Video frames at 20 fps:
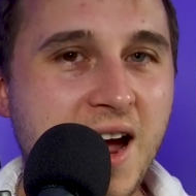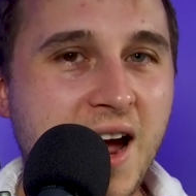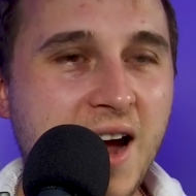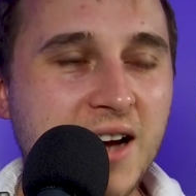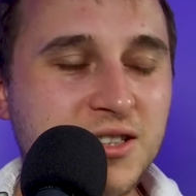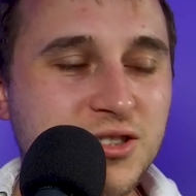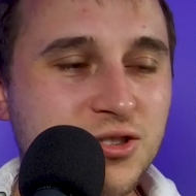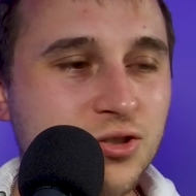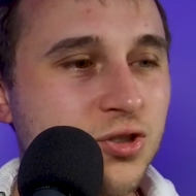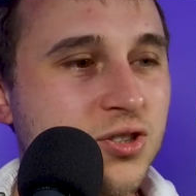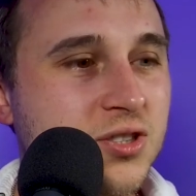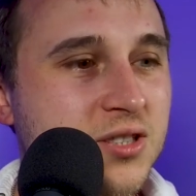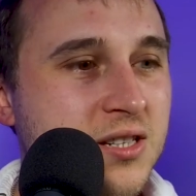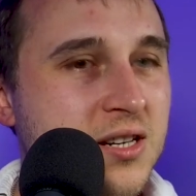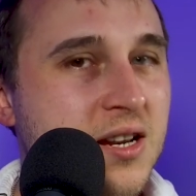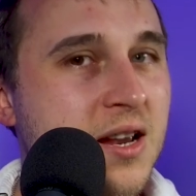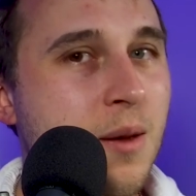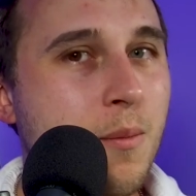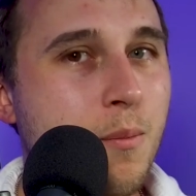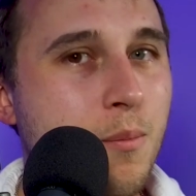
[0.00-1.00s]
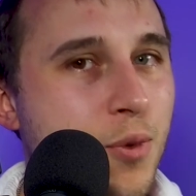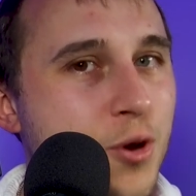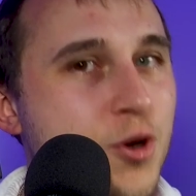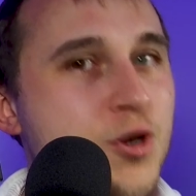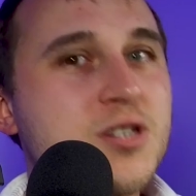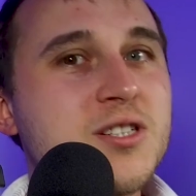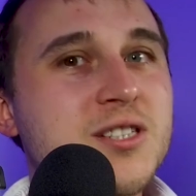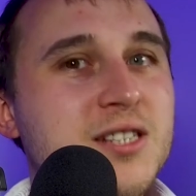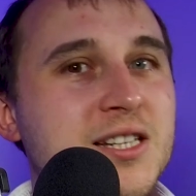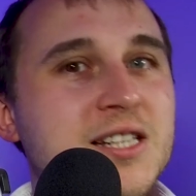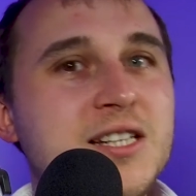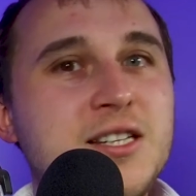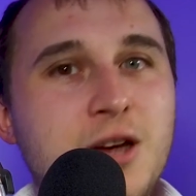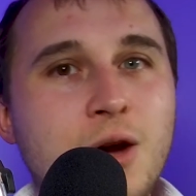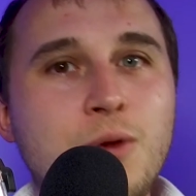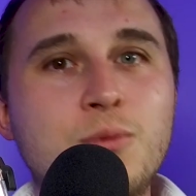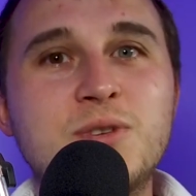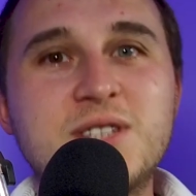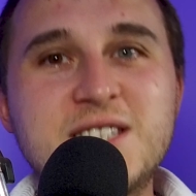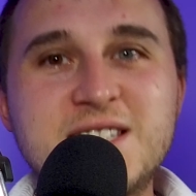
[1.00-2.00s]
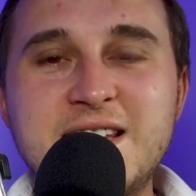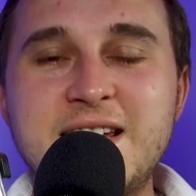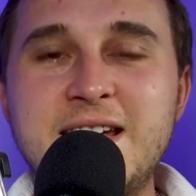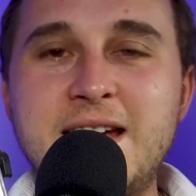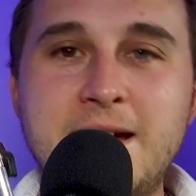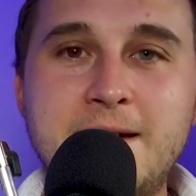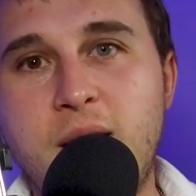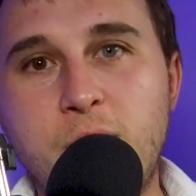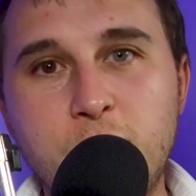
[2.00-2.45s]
I just personally don't see it.